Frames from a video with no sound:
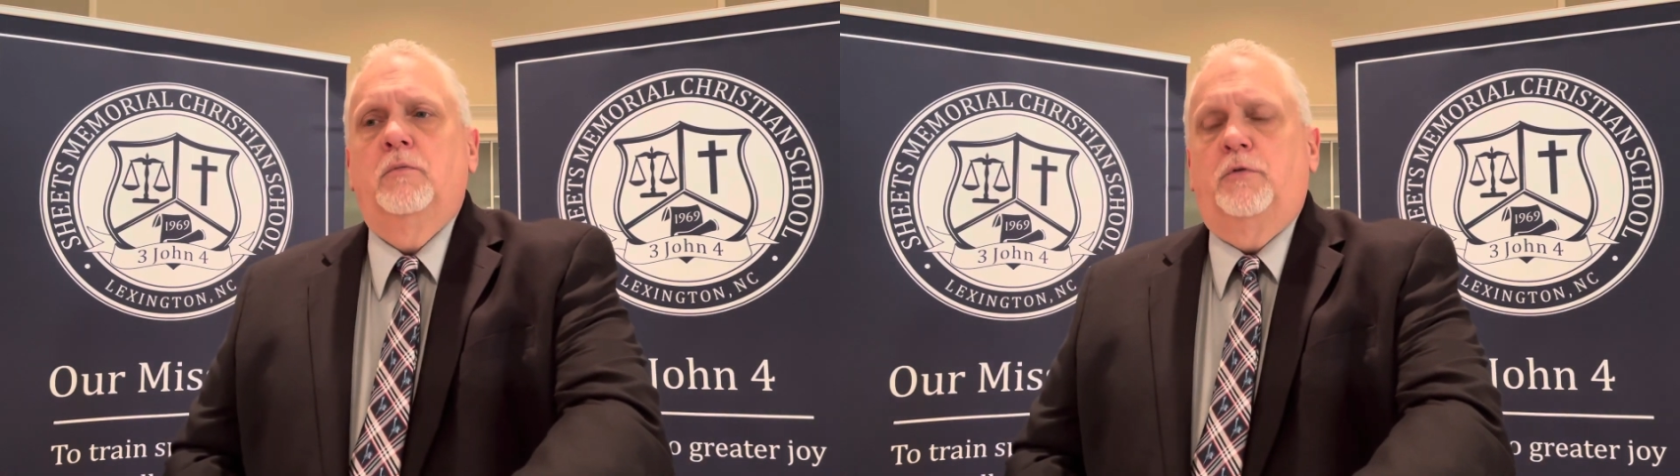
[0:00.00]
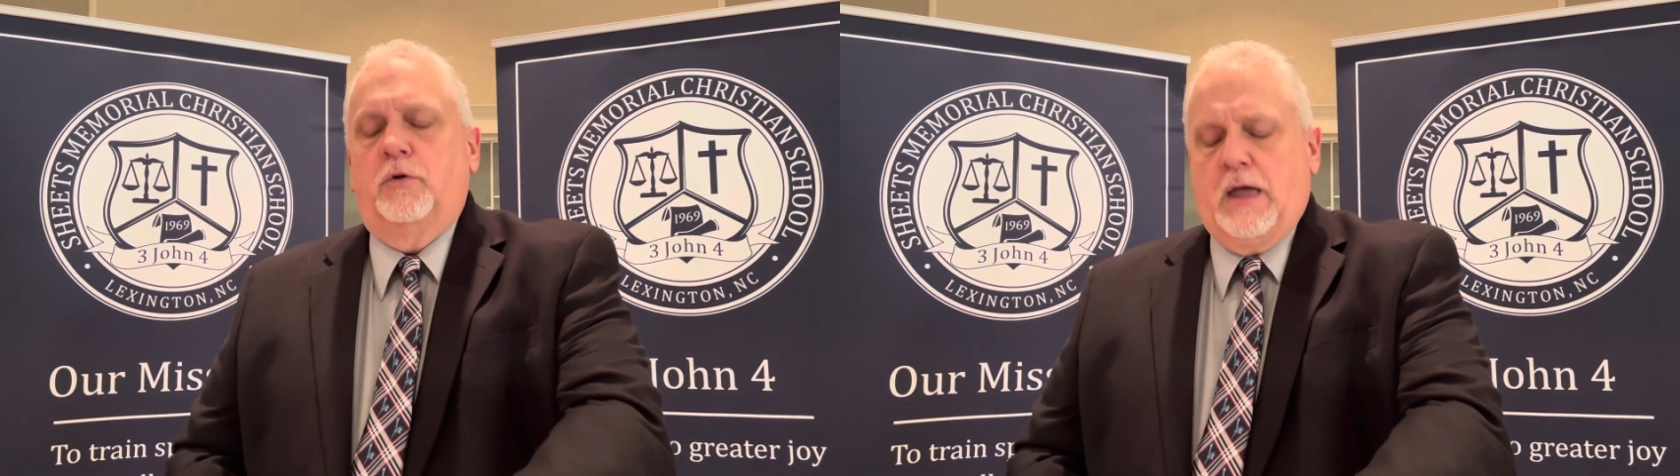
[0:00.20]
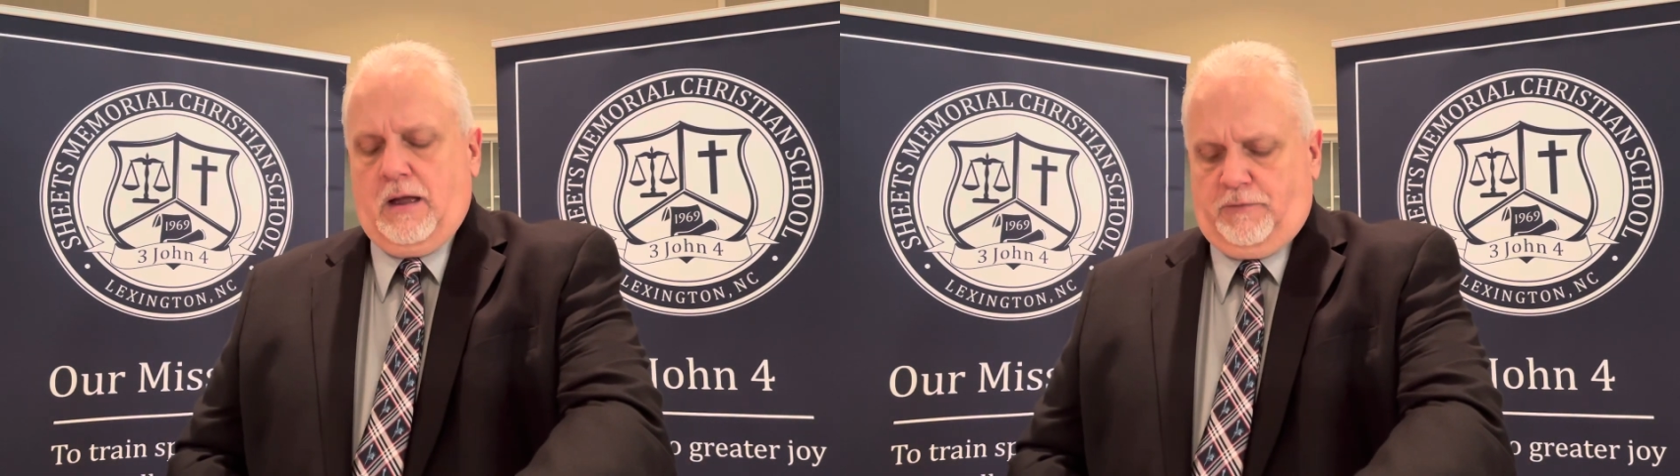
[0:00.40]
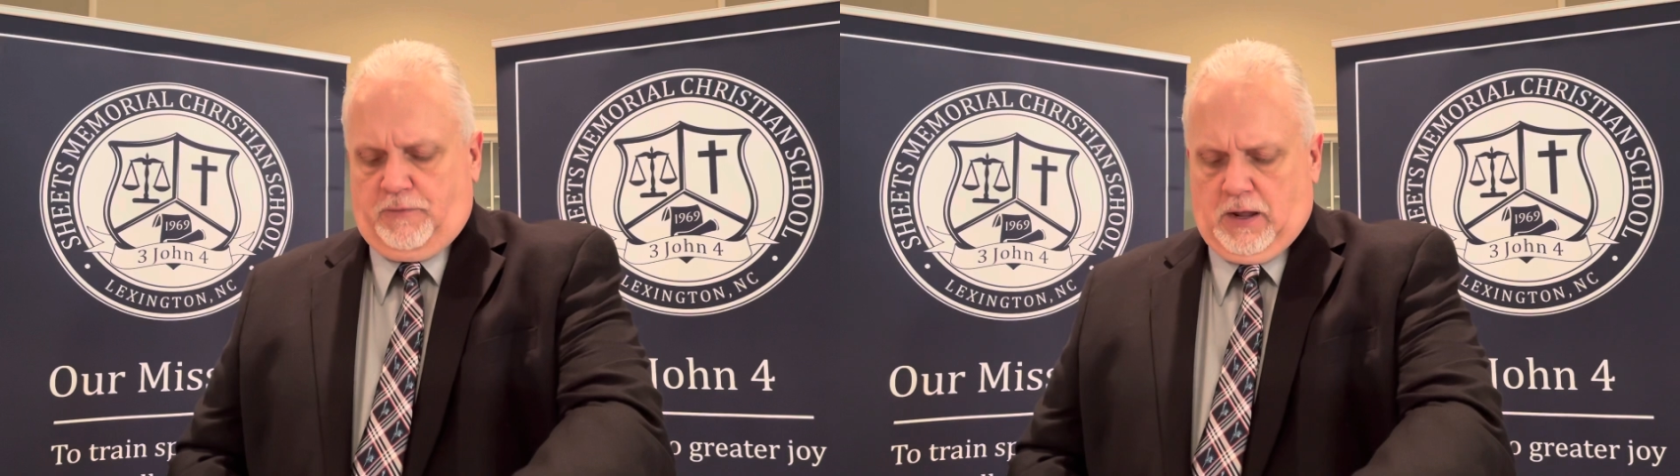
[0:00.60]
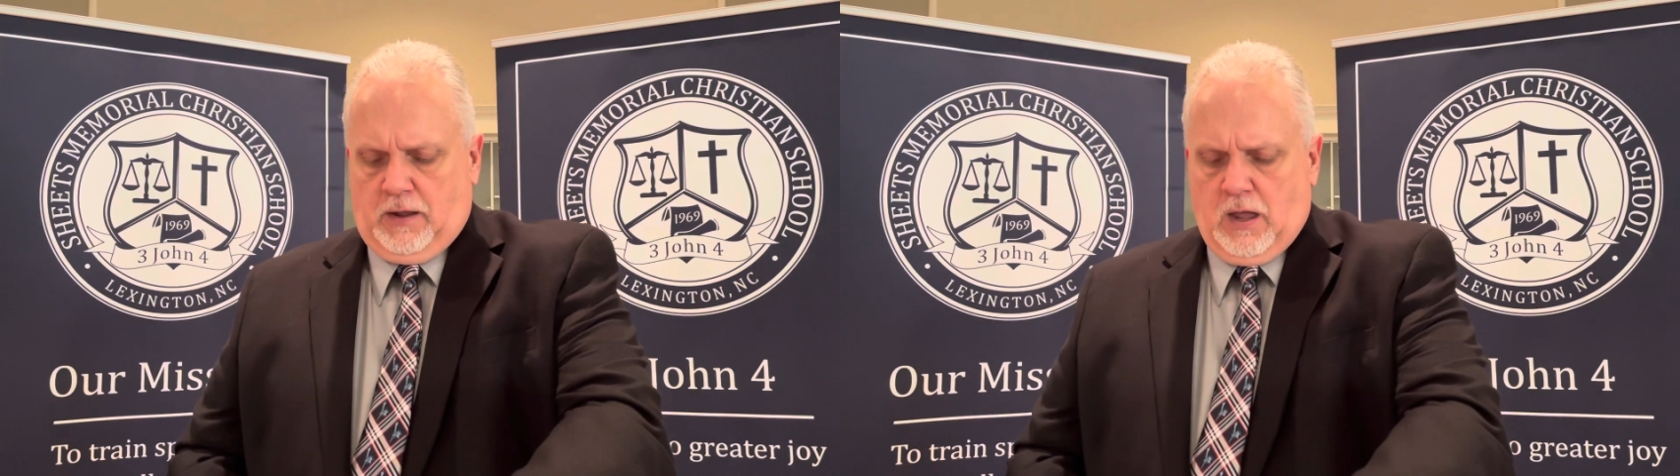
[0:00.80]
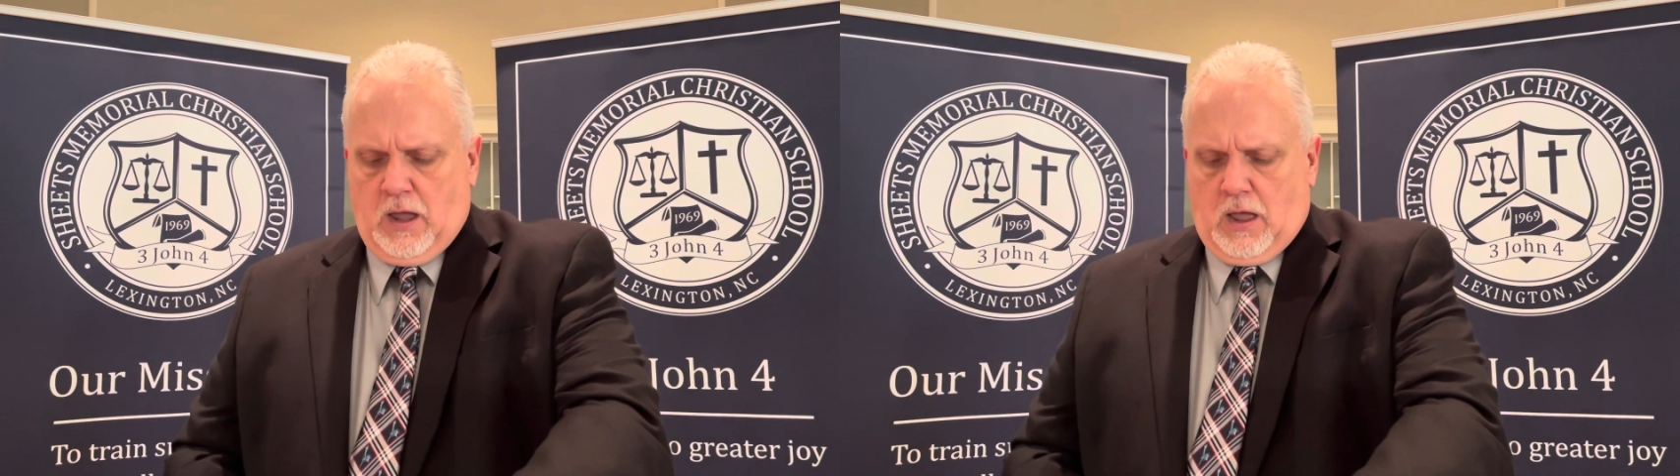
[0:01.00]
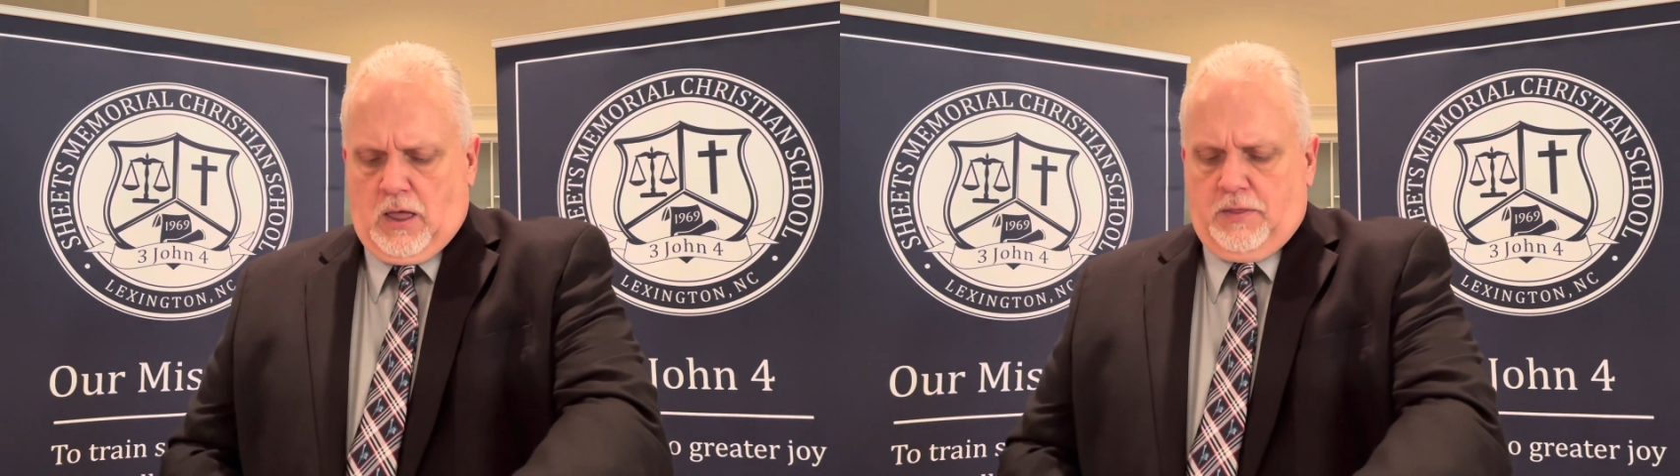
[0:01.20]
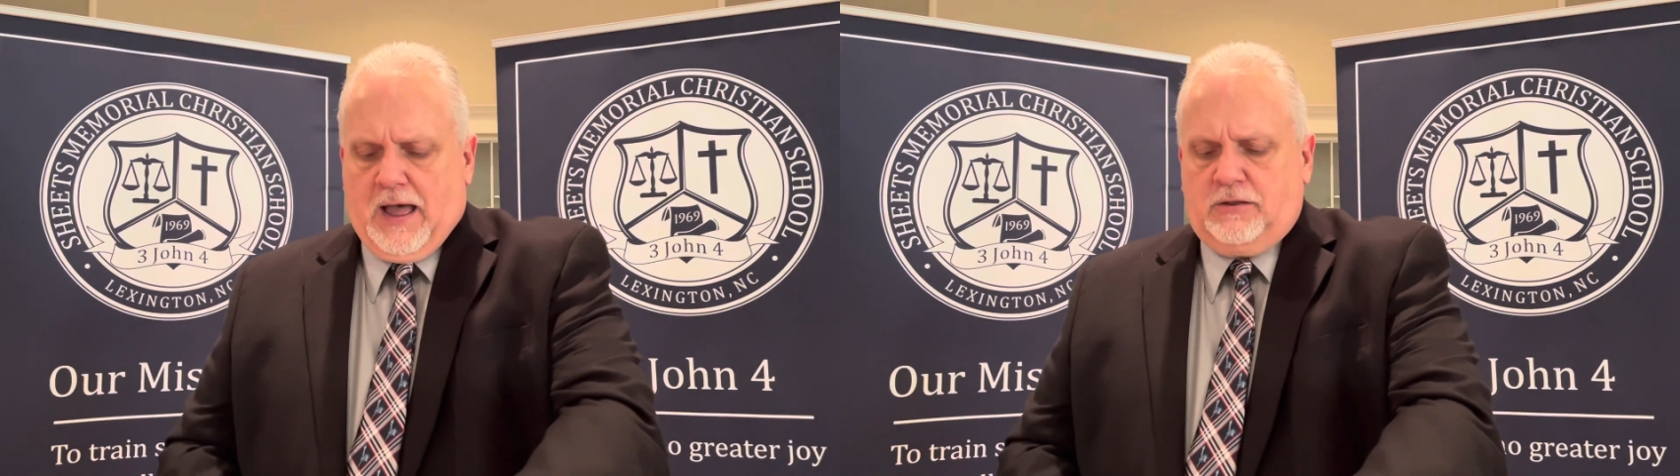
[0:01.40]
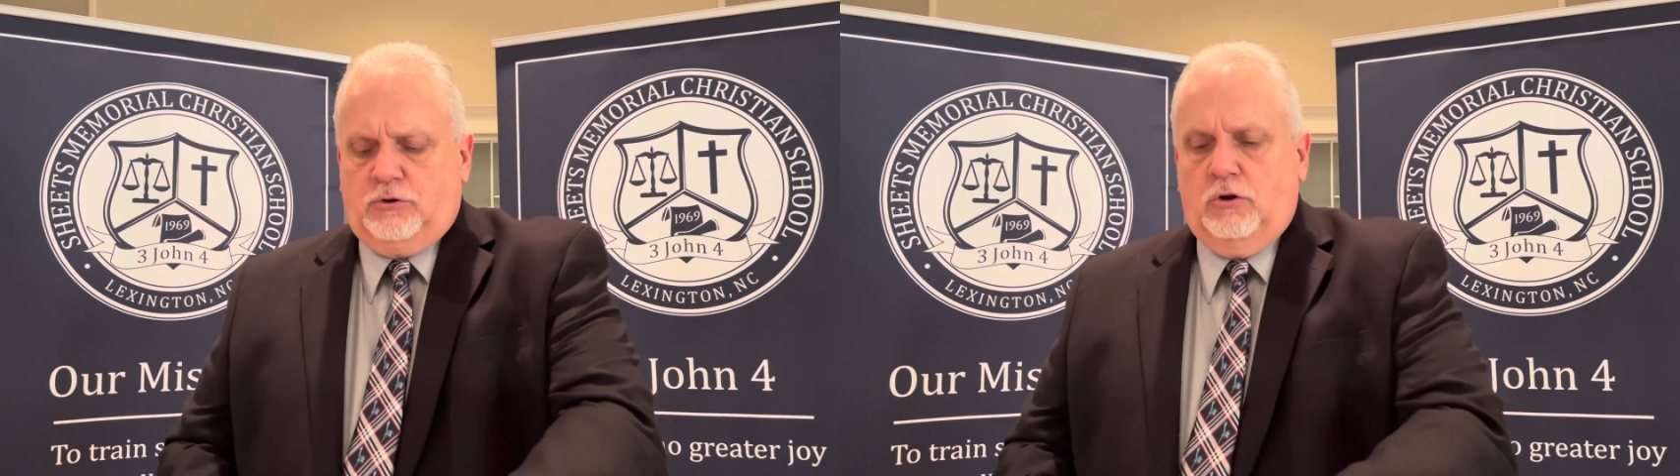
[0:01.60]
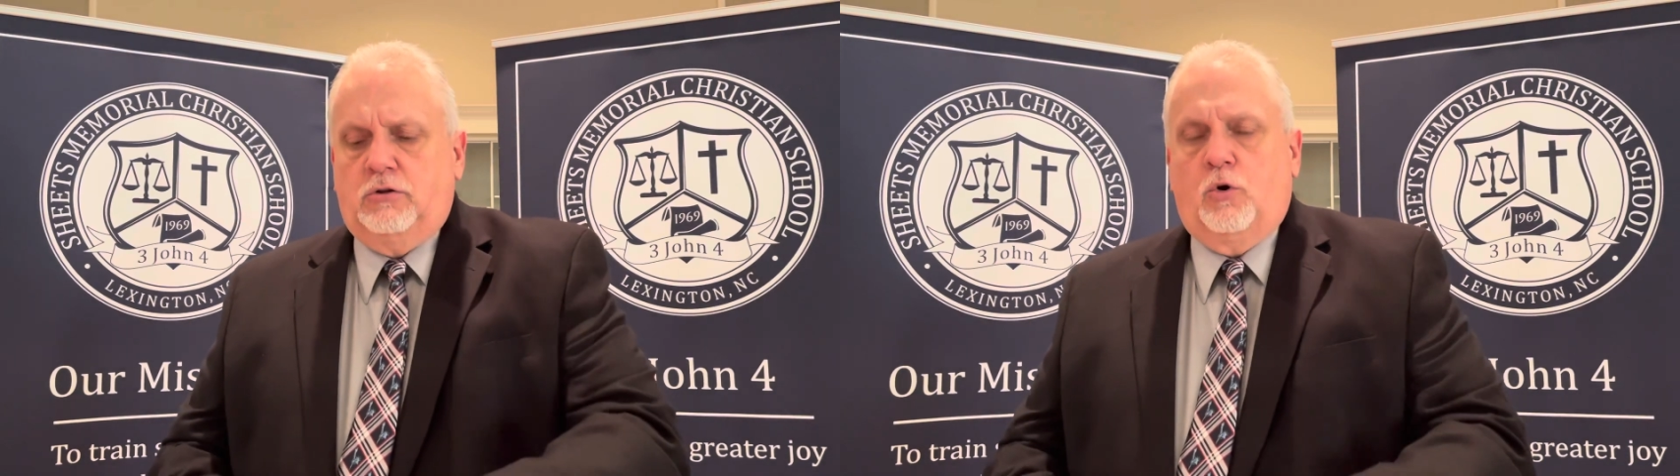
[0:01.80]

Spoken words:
for that fee, that students,